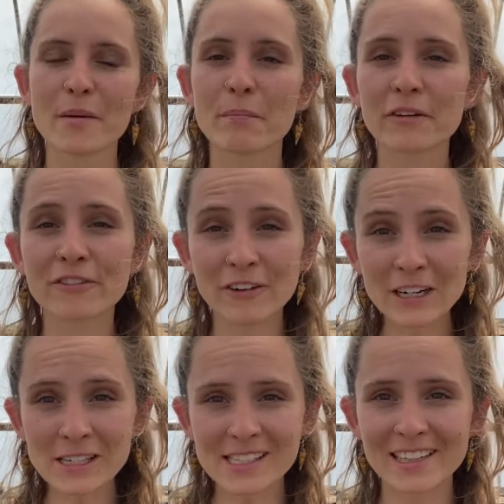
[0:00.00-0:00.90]
But
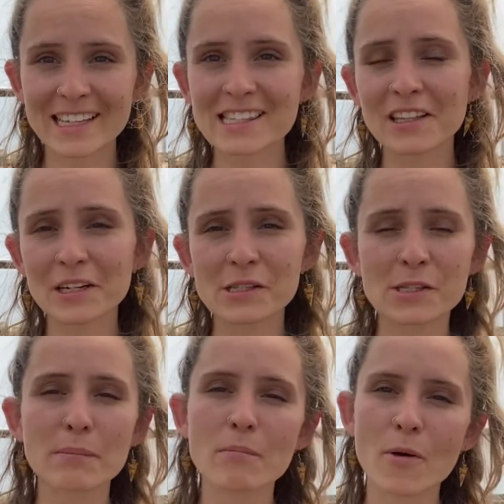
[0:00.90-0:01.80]
first, let's learn
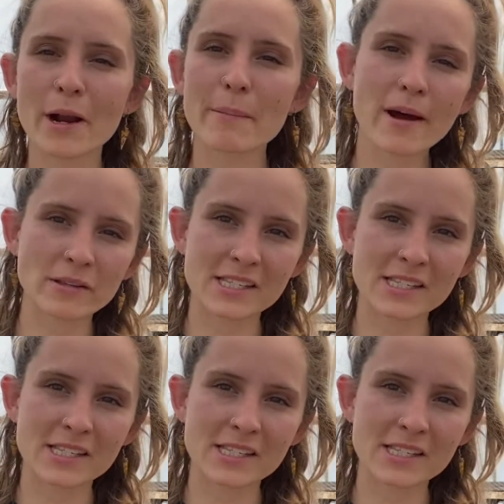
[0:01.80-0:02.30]
some more about